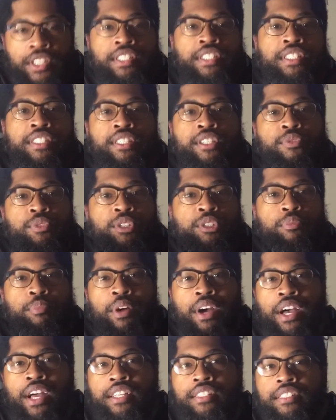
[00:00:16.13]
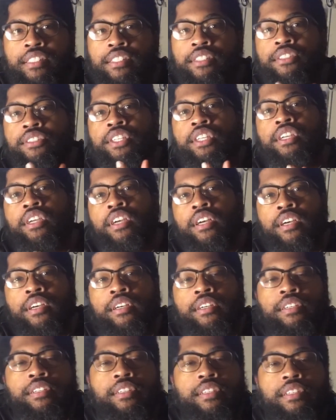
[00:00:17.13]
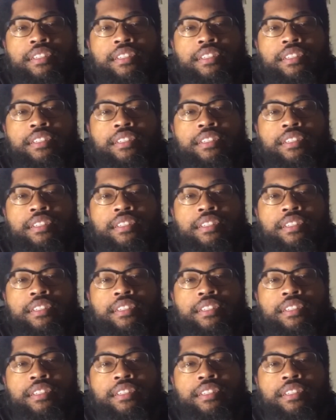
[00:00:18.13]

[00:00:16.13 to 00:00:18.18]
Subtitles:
this is in response to the